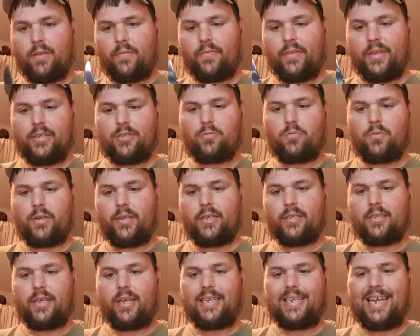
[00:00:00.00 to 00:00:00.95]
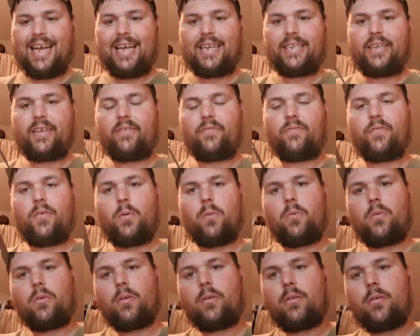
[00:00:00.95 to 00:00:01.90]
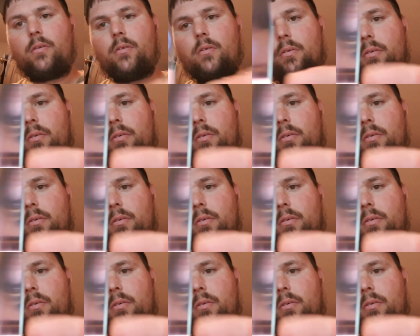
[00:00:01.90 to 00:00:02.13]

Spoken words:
This one is a 94.